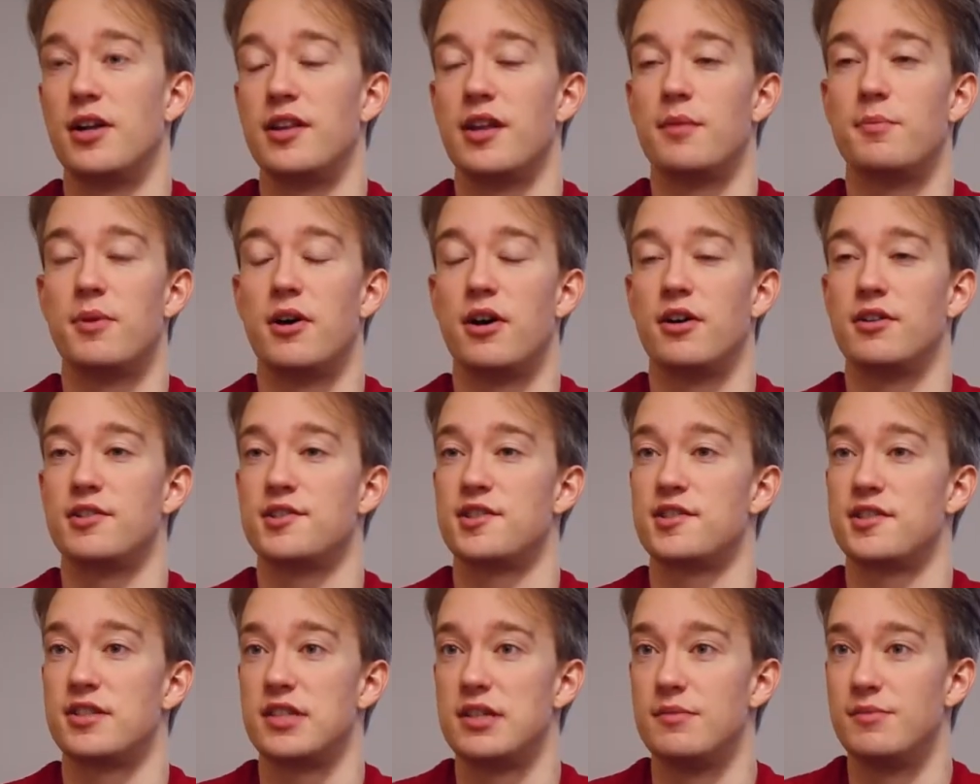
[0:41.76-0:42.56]
while their
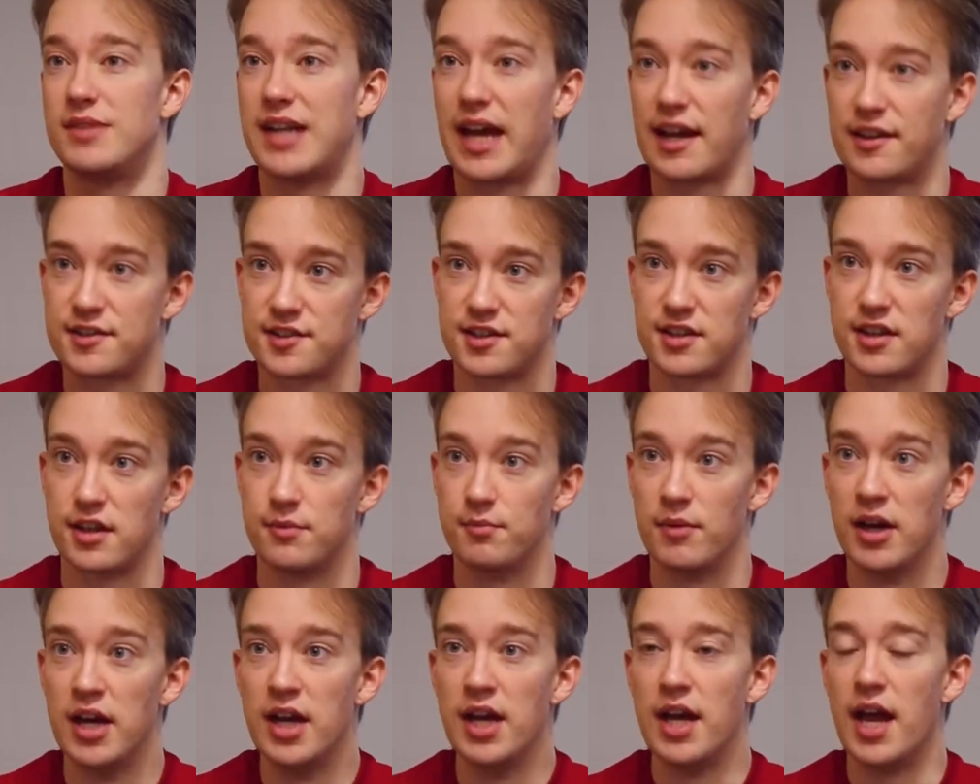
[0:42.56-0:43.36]
partner's asleep next to
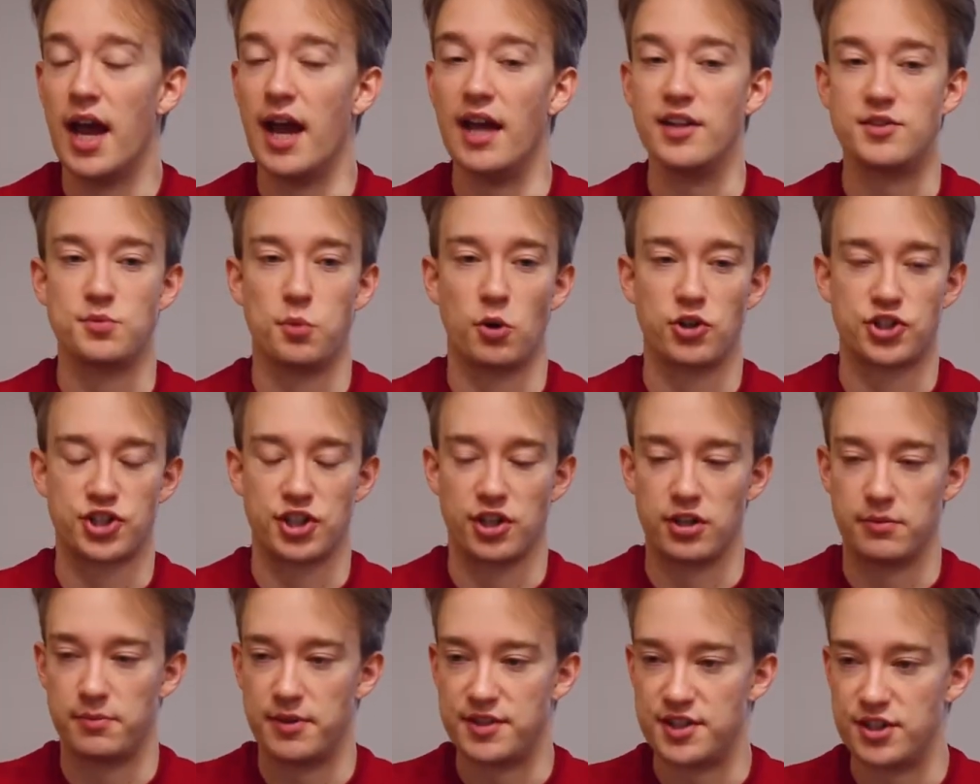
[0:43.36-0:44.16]
them, it's
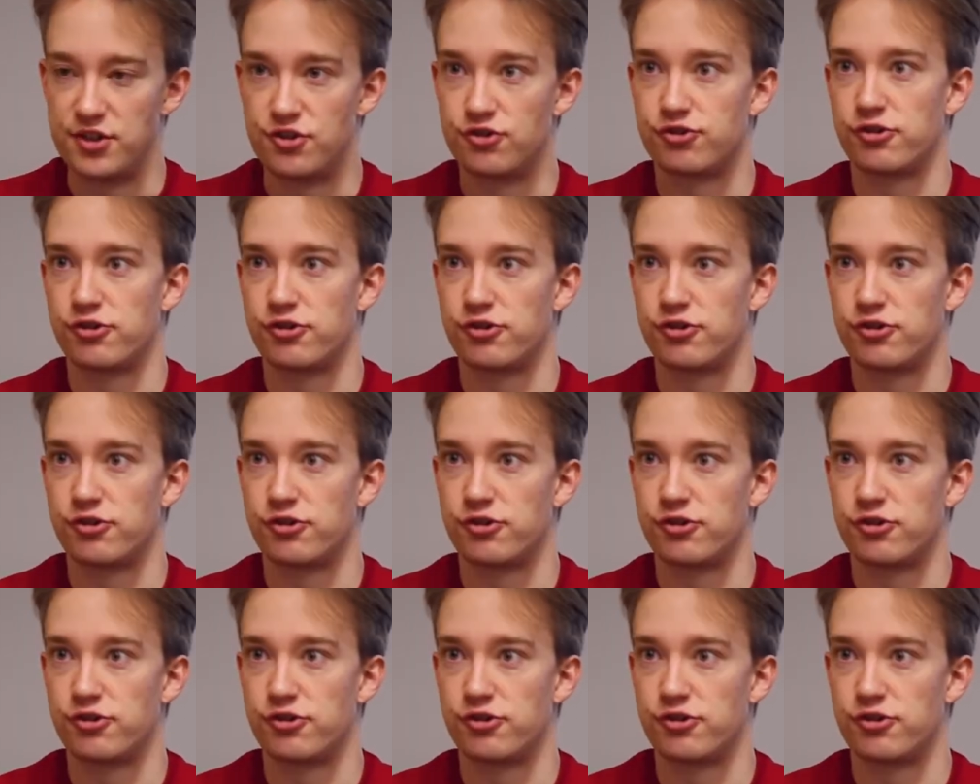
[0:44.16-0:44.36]
watching on a busy